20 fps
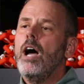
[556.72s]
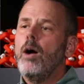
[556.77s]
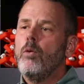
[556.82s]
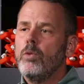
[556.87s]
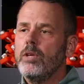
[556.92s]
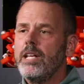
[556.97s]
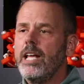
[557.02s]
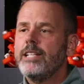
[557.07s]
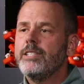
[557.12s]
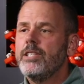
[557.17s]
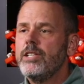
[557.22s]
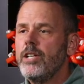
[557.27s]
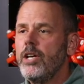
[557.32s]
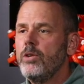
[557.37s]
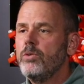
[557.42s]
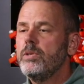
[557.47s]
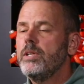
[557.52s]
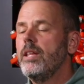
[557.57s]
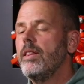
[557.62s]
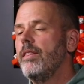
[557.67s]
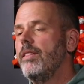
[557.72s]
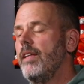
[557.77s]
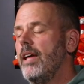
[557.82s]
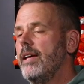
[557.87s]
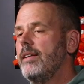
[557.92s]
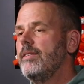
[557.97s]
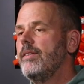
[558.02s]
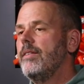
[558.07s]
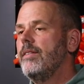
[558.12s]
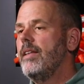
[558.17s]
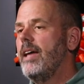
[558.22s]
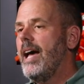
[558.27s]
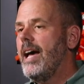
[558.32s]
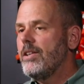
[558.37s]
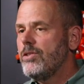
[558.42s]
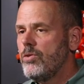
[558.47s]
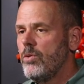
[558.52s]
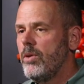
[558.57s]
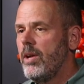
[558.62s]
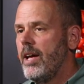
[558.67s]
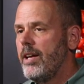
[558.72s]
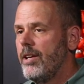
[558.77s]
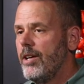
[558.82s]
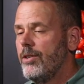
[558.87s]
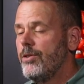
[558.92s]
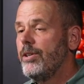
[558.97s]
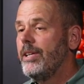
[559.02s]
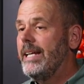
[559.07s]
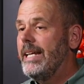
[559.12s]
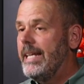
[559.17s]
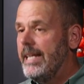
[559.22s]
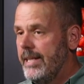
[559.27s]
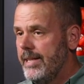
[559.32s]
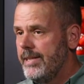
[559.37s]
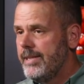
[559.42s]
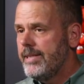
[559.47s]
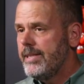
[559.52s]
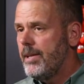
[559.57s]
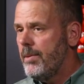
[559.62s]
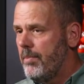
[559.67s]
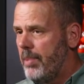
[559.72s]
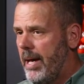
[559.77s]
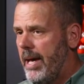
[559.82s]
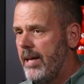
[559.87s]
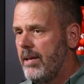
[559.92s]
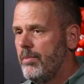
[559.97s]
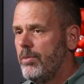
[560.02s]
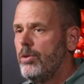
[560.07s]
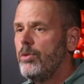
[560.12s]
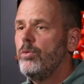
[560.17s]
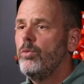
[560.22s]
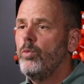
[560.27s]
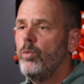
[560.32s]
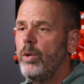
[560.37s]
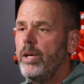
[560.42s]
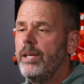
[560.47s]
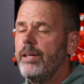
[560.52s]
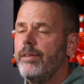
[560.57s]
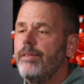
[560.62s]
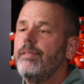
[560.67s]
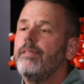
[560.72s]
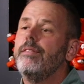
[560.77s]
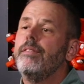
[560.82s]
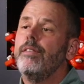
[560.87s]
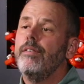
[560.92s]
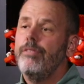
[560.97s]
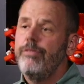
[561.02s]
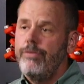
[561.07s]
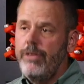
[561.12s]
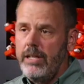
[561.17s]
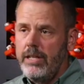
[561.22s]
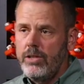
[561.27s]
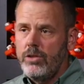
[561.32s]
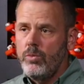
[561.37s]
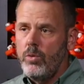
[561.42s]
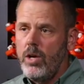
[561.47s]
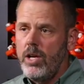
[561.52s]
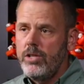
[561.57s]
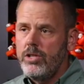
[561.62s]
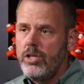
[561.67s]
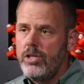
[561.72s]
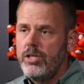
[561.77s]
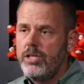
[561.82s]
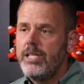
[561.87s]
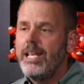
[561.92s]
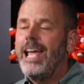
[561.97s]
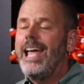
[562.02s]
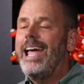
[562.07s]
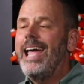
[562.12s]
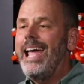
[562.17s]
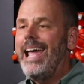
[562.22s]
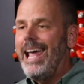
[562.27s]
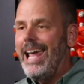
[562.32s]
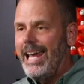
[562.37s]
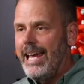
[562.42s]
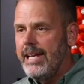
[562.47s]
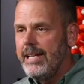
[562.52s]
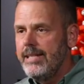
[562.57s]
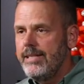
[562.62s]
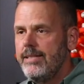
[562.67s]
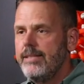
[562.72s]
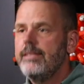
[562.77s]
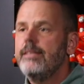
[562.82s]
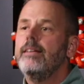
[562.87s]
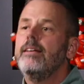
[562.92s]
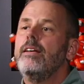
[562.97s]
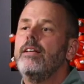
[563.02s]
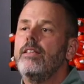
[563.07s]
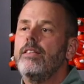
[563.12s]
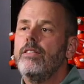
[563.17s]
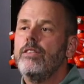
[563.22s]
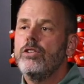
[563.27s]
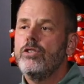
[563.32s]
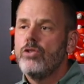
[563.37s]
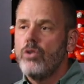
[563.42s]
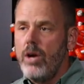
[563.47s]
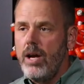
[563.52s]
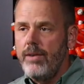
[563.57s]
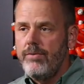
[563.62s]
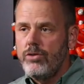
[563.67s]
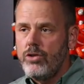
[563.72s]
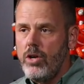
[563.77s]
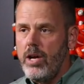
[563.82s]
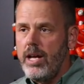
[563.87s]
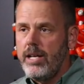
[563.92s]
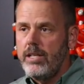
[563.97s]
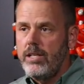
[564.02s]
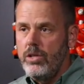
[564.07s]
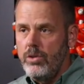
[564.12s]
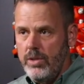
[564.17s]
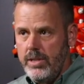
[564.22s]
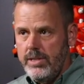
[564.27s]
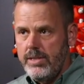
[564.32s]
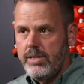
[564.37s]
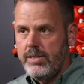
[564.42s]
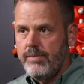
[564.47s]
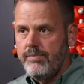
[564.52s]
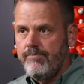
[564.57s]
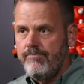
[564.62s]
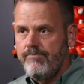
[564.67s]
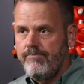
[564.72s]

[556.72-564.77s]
I would like to note that the Astro 900 is compatible with the FENIX watches and the Drive Track units.